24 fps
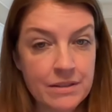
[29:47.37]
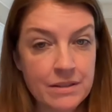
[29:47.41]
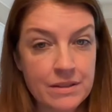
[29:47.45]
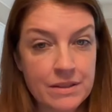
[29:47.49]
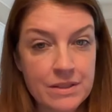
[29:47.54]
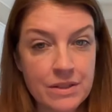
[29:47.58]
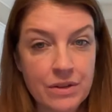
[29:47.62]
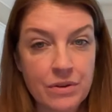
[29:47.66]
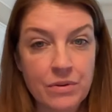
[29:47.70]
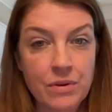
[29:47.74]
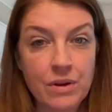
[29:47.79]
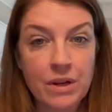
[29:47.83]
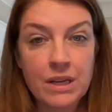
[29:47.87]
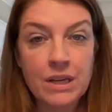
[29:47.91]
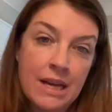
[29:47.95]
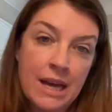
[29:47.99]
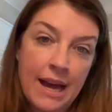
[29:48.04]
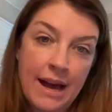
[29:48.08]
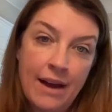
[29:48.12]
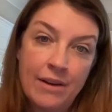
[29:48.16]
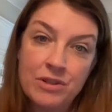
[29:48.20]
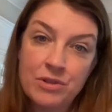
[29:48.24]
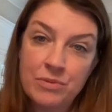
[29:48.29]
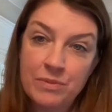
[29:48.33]
So
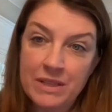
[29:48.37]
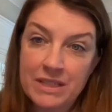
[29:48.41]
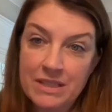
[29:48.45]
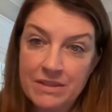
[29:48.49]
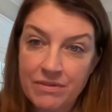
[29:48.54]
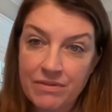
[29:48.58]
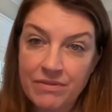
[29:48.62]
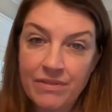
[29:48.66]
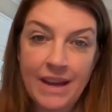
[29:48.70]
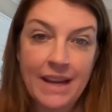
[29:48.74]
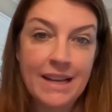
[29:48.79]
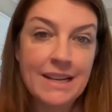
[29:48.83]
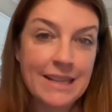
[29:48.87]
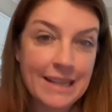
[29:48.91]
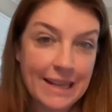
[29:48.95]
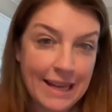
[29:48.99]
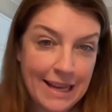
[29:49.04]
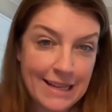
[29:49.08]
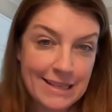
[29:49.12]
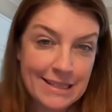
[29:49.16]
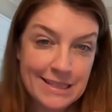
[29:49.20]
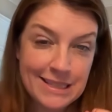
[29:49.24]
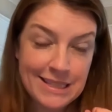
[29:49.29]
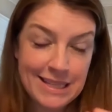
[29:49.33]
how do we defend
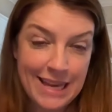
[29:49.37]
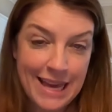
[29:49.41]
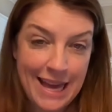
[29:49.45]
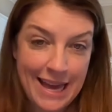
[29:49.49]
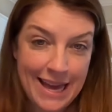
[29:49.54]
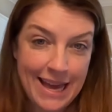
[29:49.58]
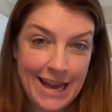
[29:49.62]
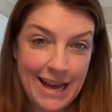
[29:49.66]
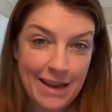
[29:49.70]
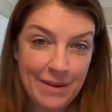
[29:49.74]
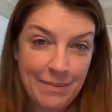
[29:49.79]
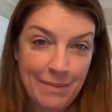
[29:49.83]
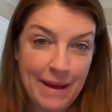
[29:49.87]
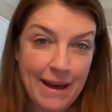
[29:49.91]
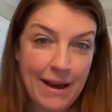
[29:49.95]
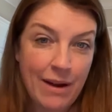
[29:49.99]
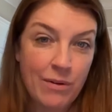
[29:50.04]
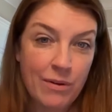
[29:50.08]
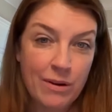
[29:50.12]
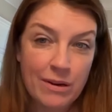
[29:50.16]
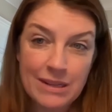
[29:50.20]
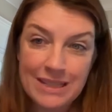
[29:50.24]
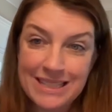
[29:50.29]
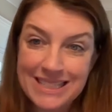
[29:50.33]
against the AI
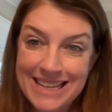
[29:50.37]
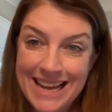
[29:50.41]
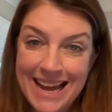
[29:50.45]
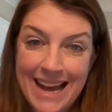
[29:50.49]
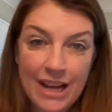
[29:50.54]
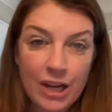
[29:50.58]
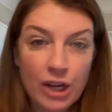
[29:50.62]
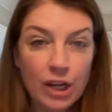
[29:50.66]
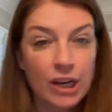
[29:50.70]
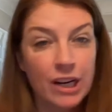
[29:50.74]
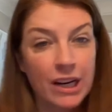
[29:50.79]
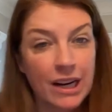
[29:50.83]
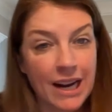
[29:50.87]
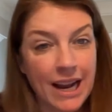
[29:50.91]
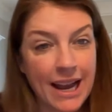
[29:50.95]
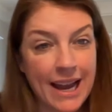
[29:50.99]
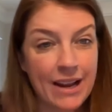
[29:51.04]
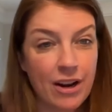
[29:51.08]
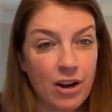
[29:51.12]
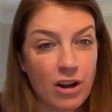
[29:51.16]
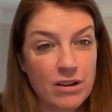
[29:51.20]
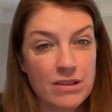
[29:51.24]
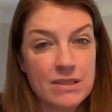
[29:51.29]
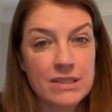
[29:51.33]
powered attacker?
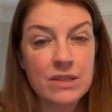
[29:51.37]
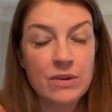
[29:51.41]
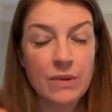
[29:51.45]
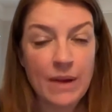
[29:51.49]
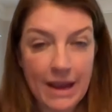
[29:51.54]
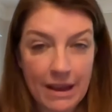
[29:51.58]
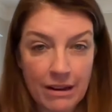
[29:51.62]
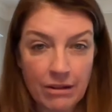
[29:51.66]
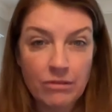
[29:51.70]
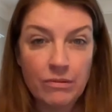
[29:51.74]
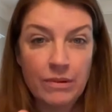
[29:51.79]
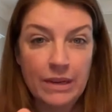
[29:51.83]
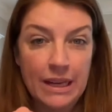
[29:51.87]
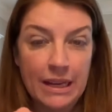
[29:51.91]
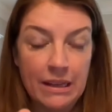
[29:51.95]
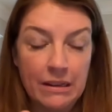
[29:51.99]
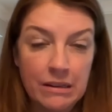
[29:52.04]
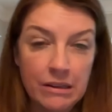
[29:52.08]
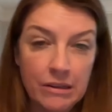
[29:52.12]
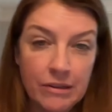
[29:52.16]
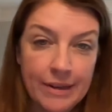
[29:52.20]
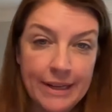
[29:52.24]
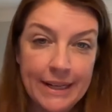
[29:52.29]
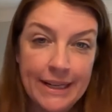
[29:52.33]
And also, how do we
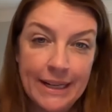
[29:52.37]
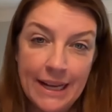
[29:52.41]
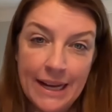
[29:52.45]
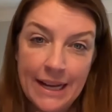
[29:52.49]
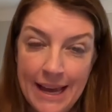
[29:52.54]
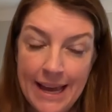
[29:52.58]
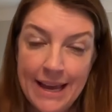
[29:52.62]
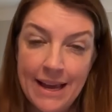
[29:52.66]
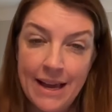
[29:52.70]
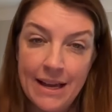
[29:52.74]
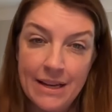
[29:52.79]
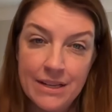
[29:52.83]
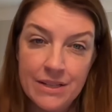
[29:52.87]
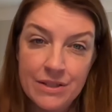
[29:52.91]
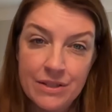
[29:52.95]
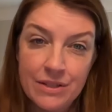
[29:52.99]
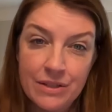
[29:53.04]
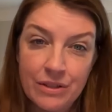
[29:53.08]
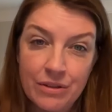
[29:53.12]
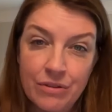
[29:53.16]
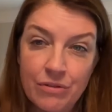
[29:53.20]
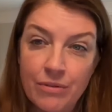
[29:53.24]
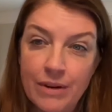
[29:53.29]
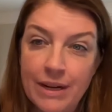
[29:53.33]
integrate AI to
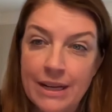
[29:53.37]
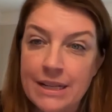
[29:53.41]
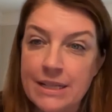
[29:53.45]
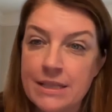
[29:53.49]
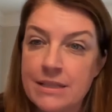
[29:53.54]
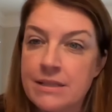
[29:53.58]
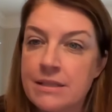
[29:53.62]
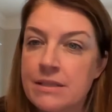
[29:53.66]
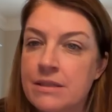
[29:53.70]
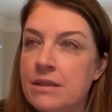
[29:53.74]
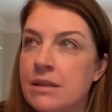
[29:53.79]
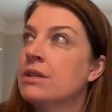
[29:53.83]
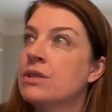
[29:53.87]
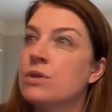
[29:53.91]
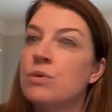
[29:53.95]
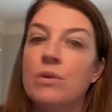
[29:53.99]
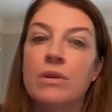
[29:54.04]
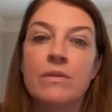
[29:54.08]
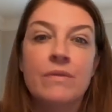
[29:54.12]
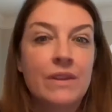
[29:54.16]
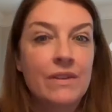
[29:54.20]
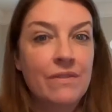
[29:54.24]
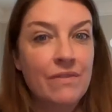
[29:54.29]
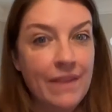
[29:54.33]
the greatest sort
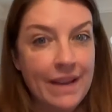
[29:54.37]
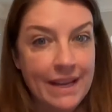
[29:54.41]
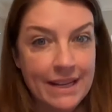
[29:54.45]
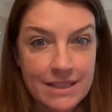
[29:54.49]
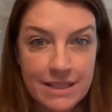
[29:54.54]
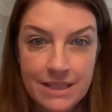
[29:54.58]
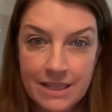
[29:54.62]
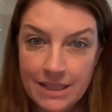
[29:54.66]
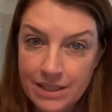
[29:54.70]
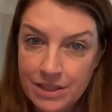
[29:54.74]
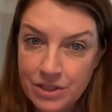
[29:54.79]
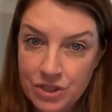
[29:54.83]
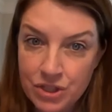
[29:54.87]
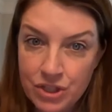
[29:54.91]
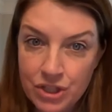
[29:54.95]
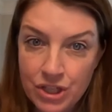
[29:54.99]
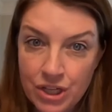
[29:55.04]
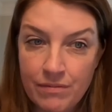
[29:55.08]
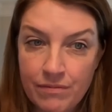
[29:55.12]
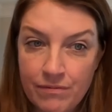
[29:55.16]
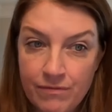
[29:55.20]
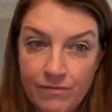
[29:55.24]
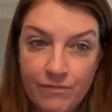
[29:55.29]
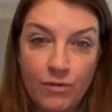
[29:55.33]
of advantage
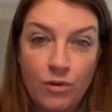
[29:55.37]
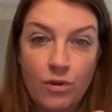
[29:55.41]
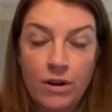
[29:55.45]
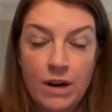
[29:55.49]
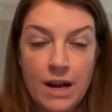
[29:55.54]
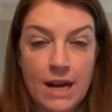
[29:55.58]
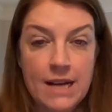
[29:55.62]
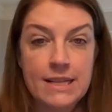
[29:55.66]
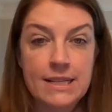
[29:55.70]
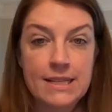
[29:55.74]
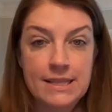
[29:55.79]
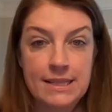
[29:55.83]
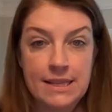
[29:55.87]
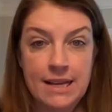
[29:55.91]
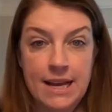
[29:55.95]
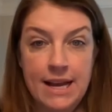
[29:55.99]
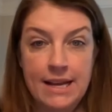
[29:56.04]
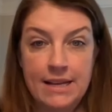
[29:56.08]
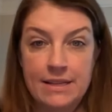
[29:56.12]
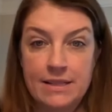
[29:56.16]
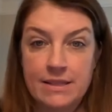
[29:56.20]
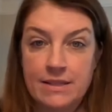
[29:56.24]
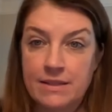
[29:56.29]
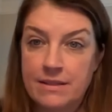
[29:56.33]
for us
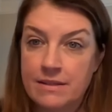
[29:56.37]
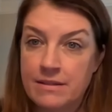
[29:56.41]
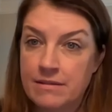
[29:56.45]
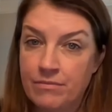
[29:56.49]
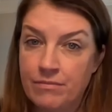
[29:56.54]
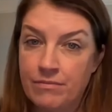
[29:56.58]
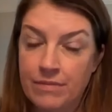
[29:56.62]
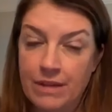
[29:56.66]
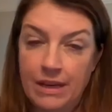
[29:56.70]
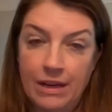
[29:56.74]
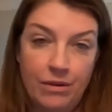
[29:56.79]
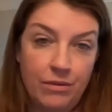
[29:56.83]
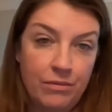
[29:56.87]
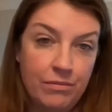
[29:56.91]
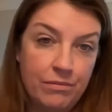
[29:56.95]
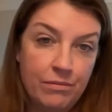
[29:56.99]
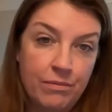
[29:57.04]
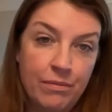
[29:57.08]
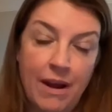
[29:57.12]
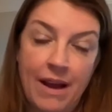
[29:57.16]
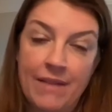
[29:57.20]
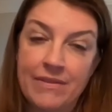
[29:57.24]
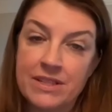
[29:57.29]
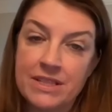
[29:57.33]
as,
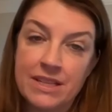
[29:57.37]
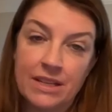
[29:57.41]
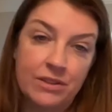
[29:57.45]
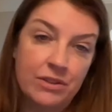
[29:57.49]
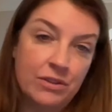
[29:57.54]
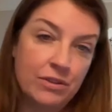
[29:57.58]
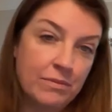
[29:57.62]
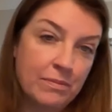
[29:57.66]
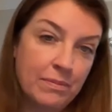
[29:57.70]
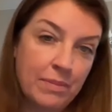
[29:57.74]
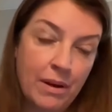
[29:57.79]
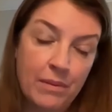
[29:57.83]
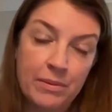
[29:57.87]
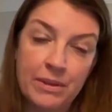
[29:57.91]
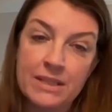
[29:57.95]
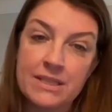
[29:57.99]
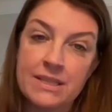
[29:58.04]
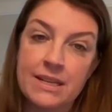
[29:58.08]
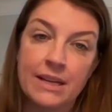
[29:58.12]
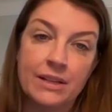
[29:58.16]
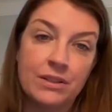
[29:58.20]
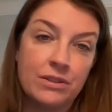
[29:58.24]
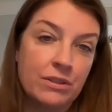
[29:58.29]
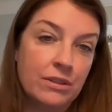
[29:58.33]
private sector, public
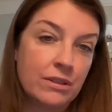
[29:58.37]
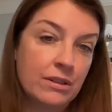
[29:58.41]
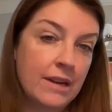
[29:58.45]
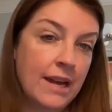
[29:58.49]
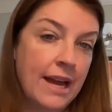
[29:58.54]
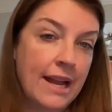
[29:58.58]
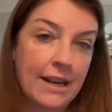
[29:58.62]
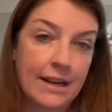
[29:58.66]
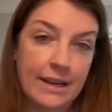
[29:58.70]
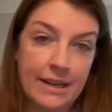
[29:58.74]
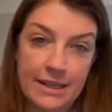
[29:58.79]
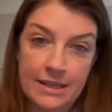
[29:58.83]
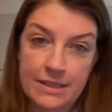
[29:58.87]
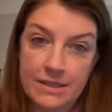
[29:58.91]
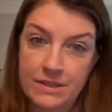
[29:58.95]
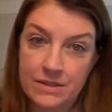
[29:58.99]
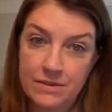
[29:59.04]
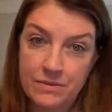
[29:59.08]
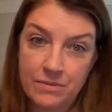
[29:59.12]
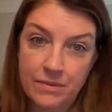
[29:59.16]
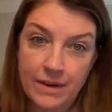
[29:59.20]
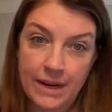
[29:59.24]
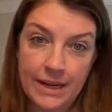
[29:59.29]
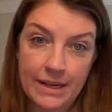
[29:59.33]
sector
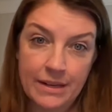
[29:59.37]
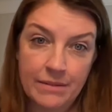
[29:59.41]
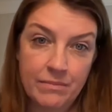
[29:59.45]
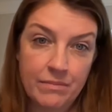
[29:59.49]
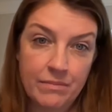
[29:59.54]
entities, right?